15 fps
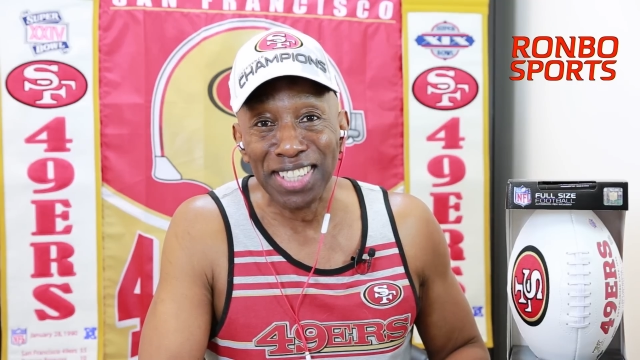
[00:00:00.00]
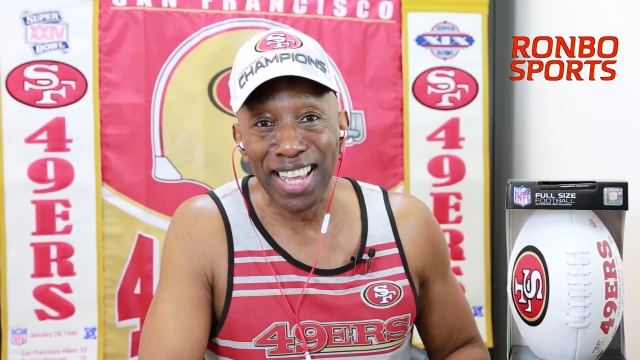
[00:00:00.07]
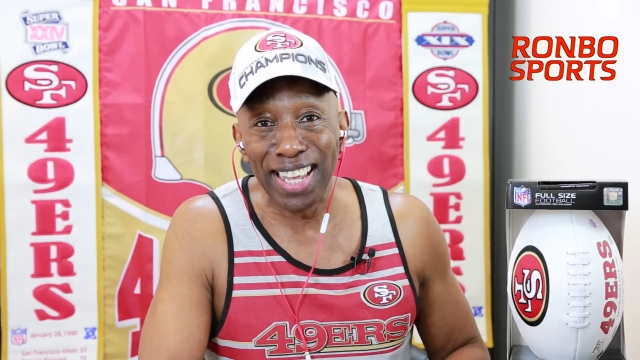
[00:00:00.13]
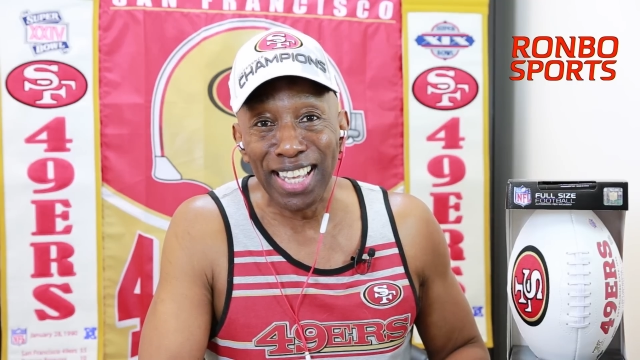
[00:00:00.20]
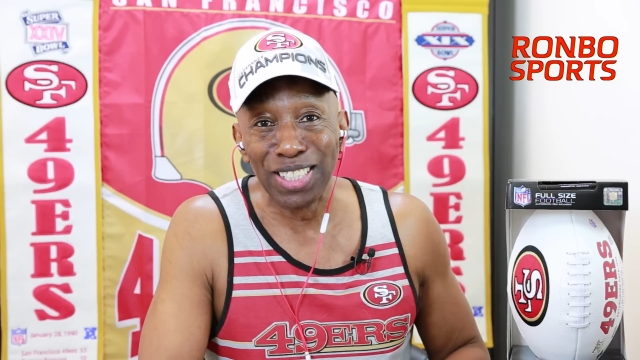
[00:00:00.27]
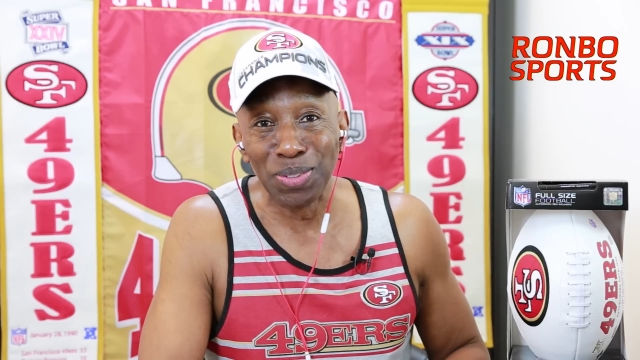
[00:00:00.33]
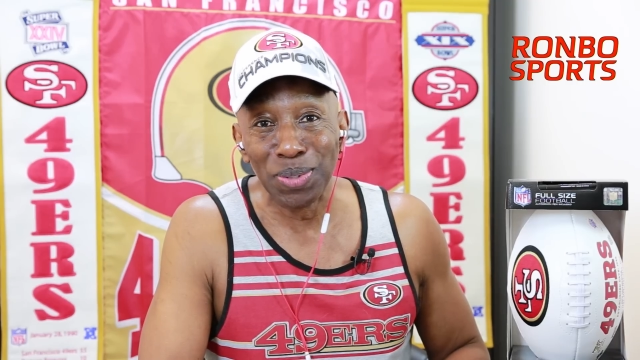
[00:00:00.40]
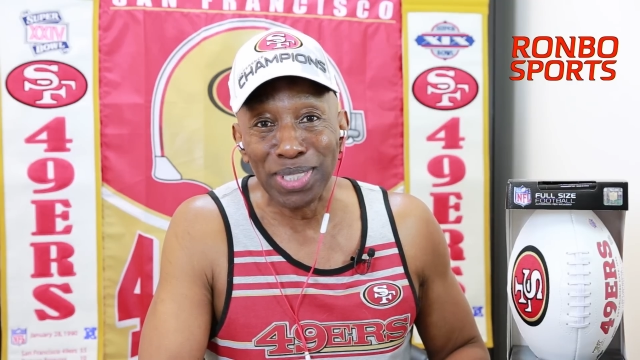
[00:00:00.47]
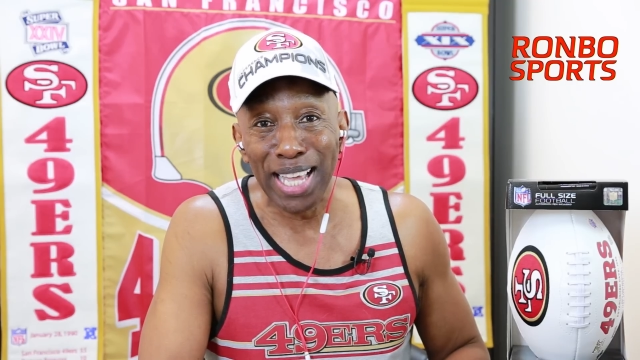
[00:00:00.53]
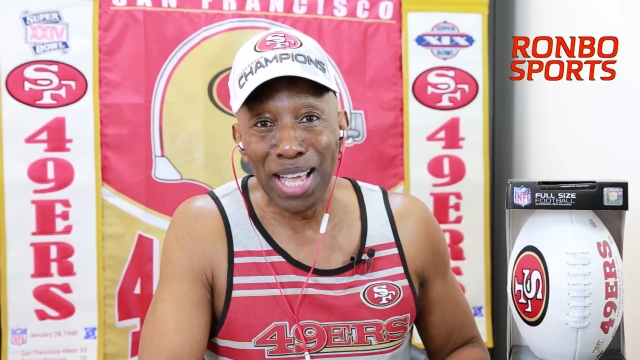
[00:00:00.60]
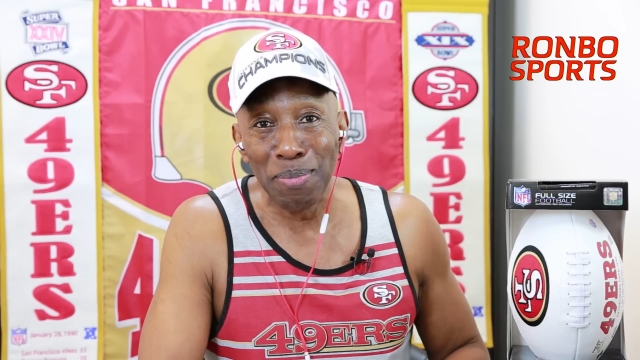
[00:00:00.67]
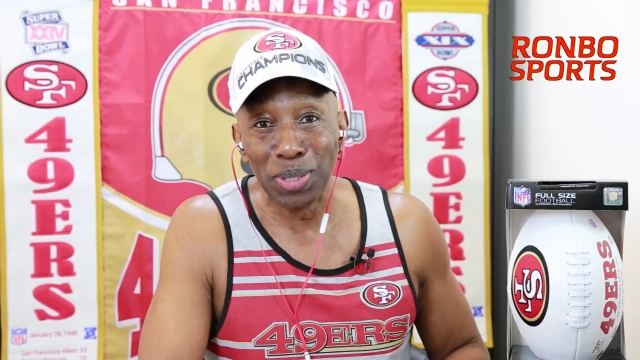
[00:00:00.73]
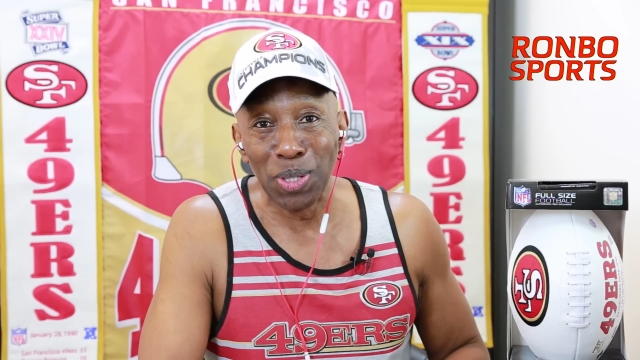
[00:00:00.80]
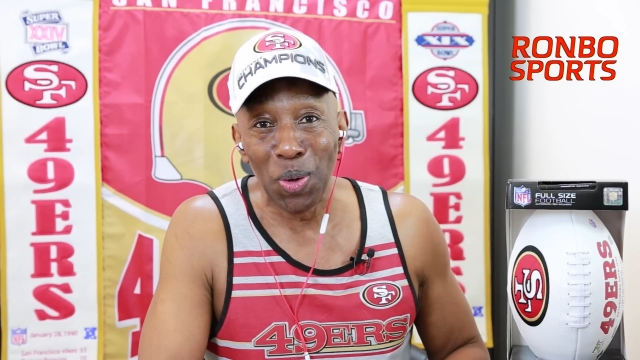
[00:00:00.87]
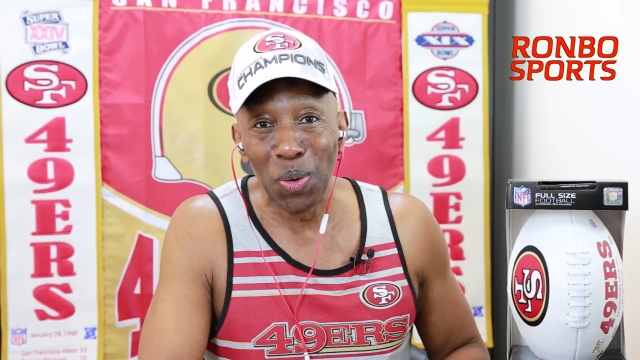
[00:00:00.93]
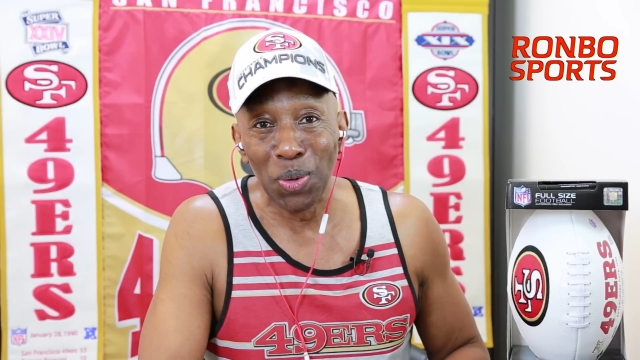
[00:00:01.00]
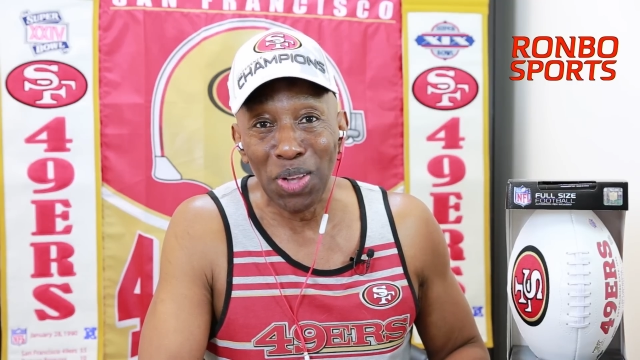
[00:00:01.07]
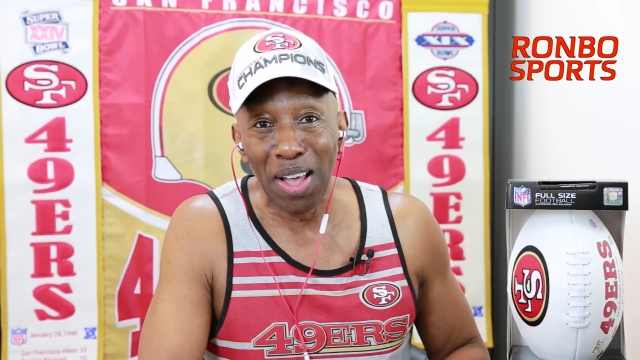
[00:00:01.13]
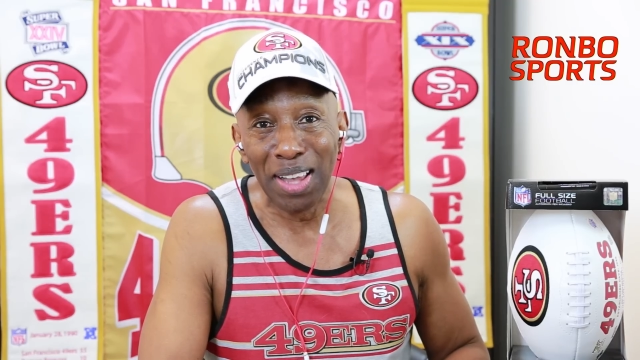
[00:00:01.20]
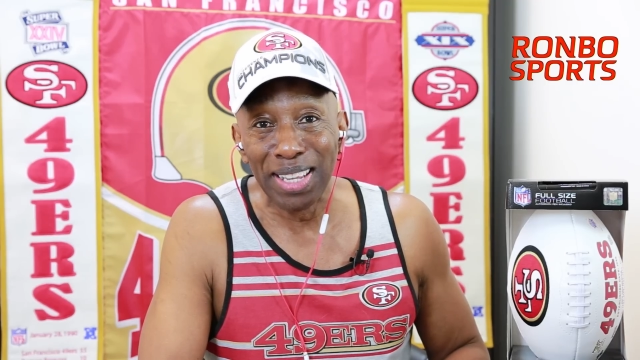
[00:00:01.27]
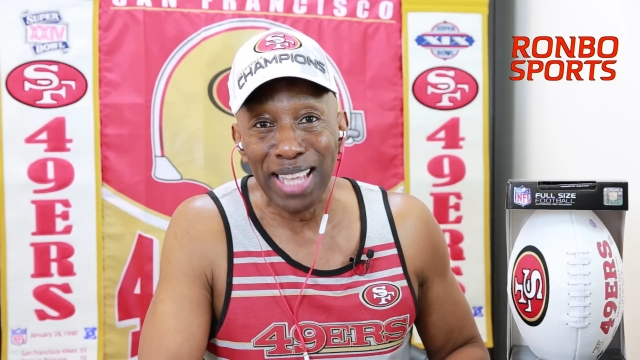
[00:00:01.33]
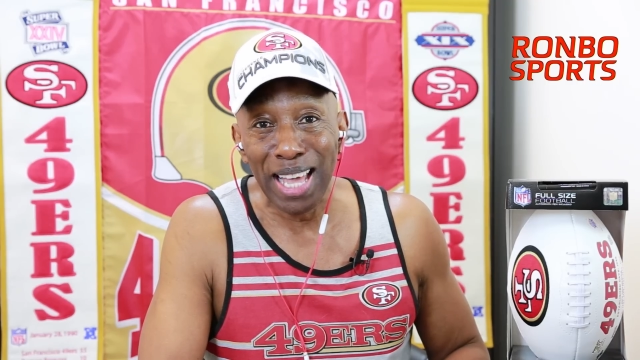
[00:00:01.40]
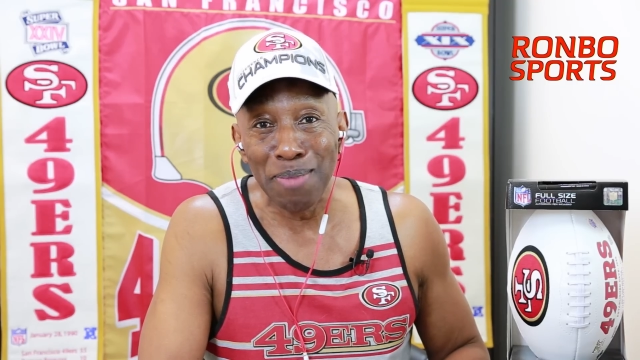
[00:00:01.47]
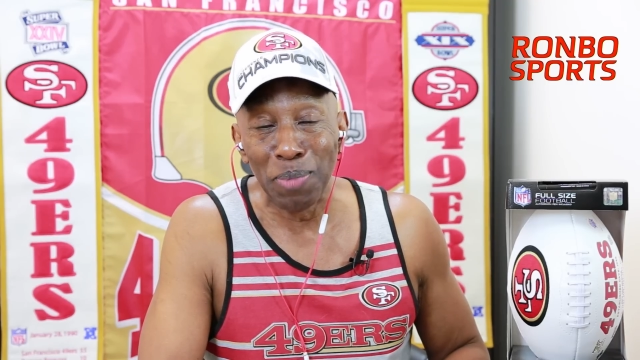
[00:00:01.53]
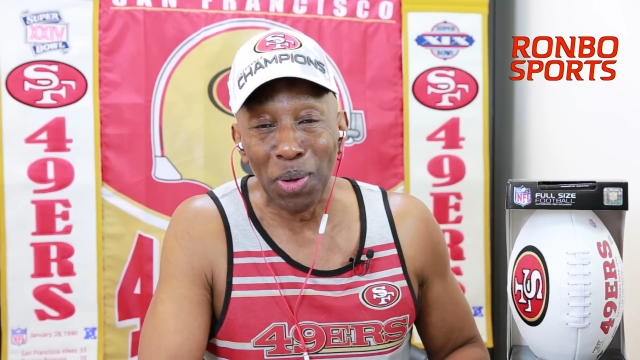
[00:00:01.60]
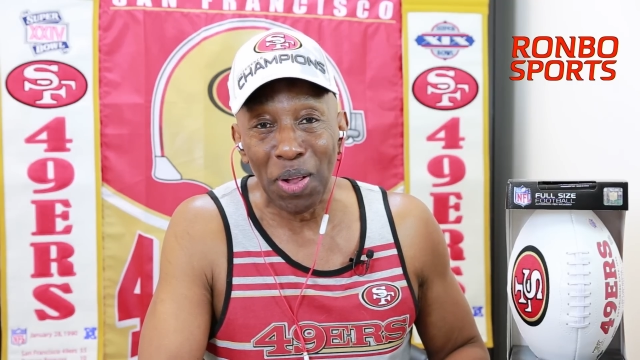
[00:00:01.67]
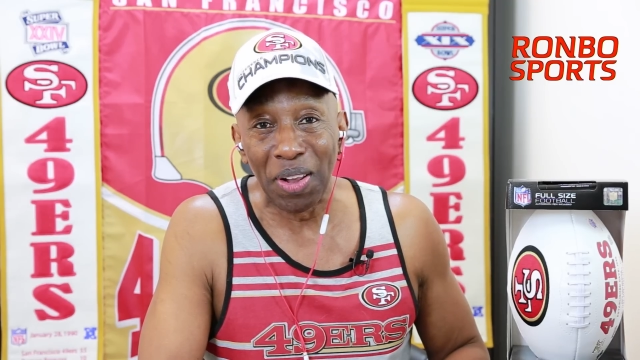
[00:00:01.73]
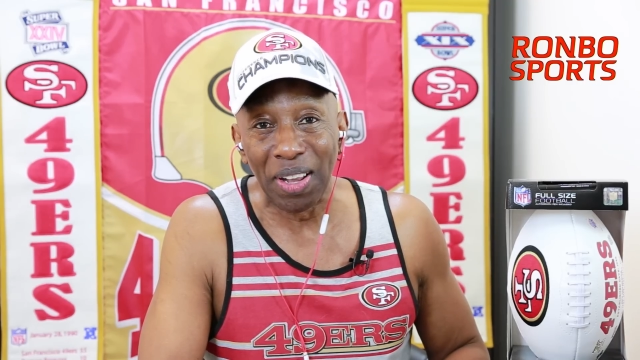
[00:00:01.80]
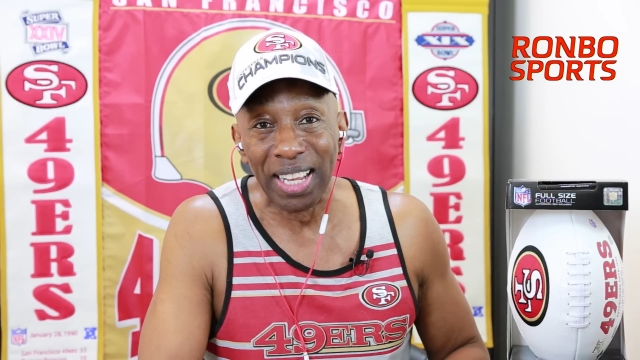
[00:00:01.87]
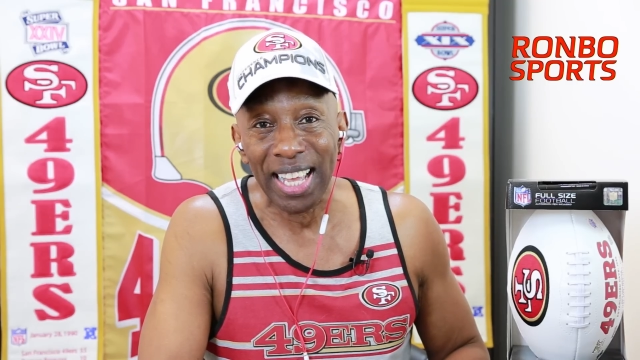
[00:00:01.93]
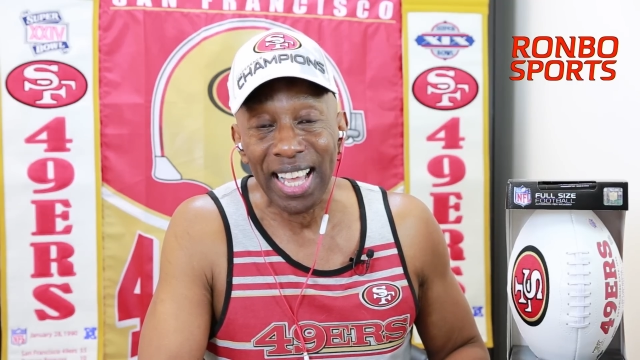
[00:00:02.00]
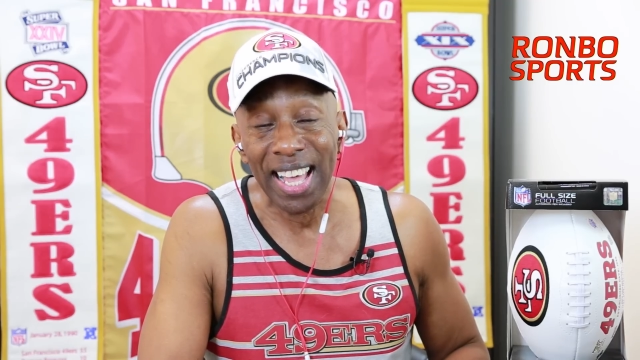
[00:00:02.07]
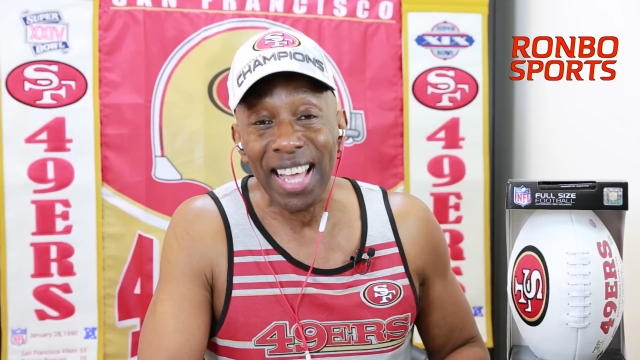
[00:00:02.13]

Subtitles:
Jenkins was able to hold on to that ball.